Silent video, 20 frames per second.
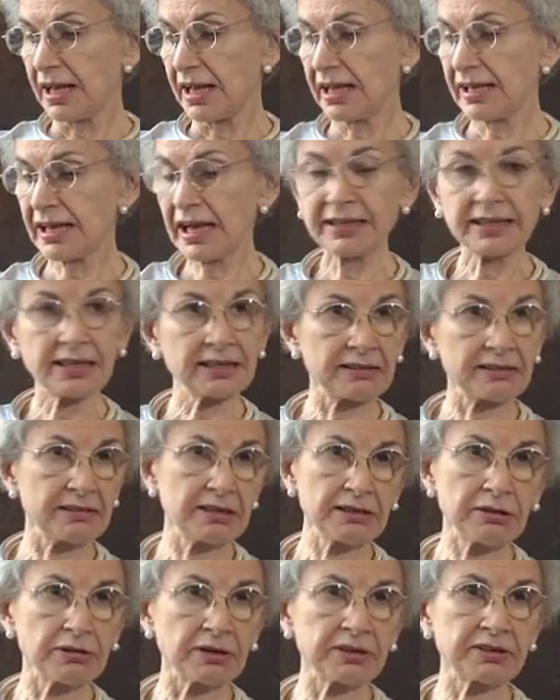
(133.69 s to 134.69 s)
And other,
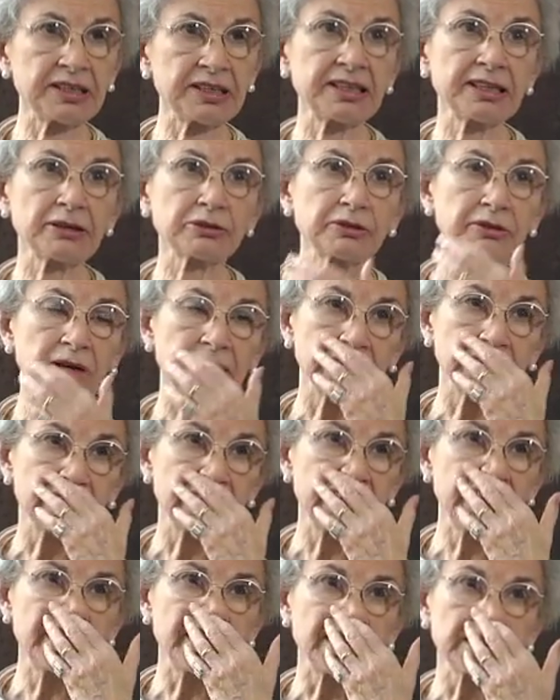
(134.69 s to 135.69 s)
you know, I did also other
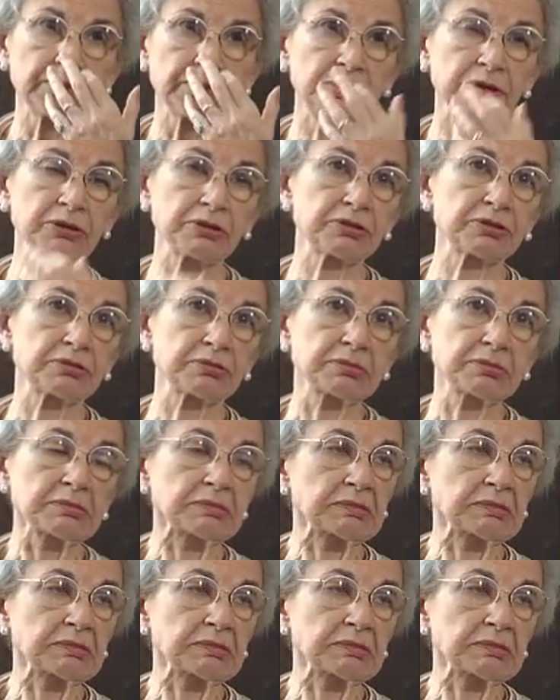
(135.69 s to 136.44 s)
things, because